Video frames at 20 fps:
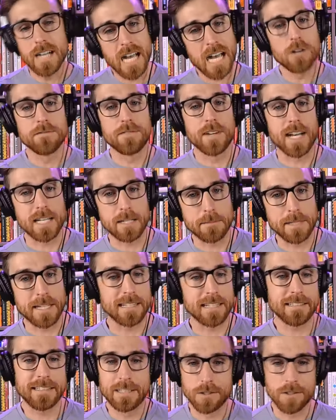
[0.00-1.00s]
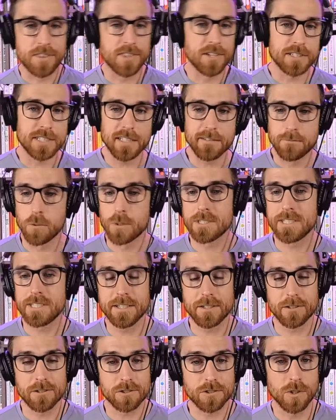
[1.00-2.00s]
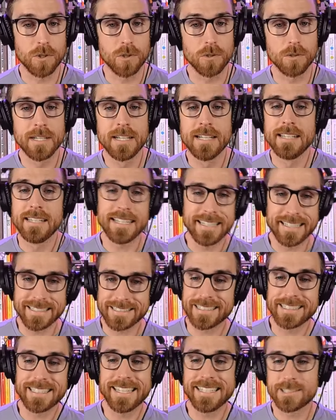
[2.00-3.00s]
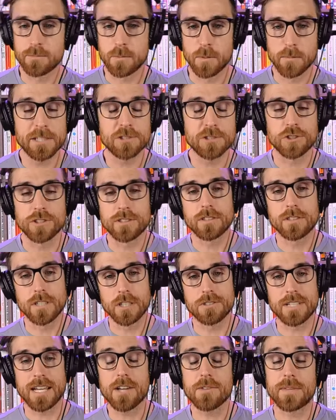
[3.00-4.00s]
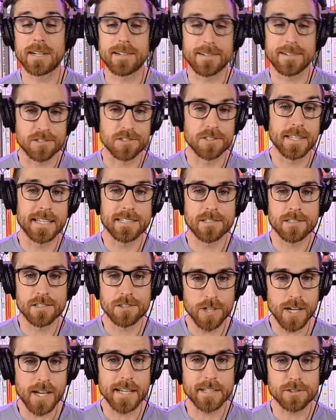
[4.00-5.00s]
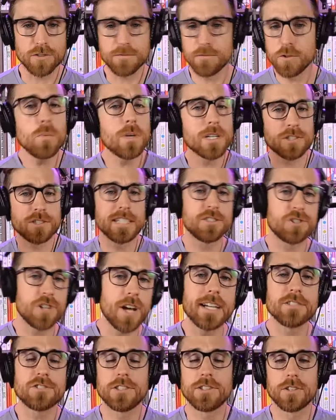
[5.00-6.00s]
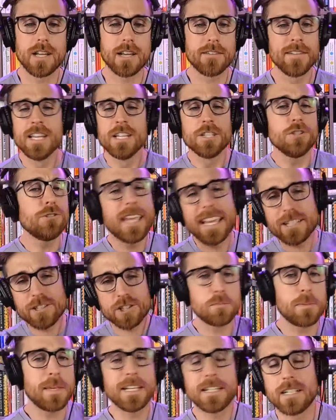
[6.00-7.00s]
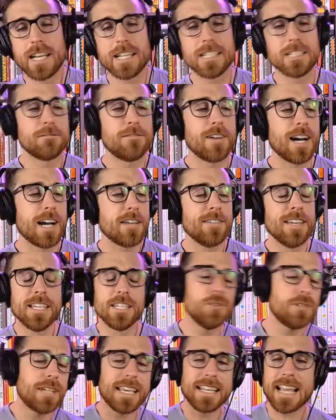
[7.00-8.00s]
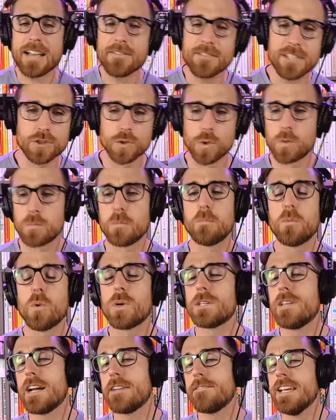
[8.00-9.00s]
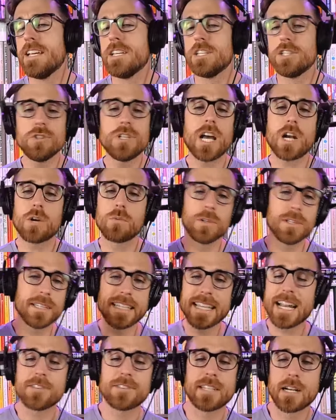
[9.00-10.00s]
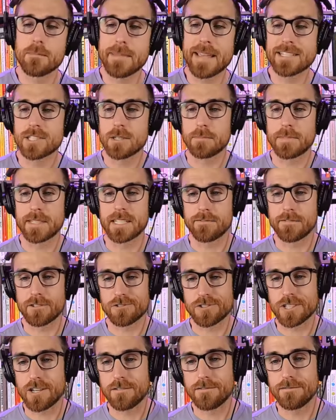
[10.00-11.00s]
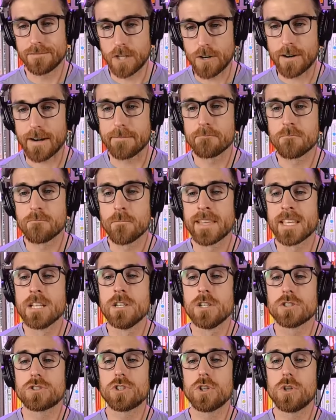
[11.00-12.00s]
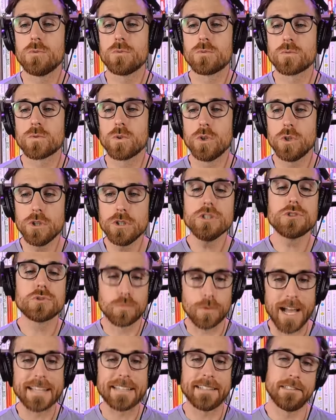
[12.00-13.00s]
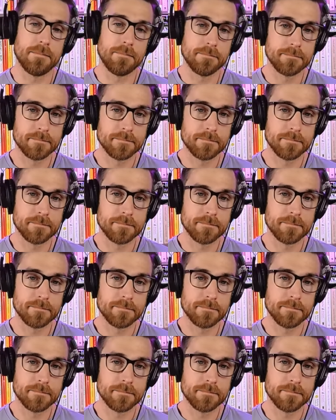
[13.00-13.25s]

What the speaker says: I'll fight him. And at, you know, 13, 14 years old, he gets the king's permission, goes out there and slays the giant. So if you want to slay giants in your life, you can't just be in a 9-to-5. You can't have this normal, boring life. You got to really get out there and make something of yourself. All right. So who's right?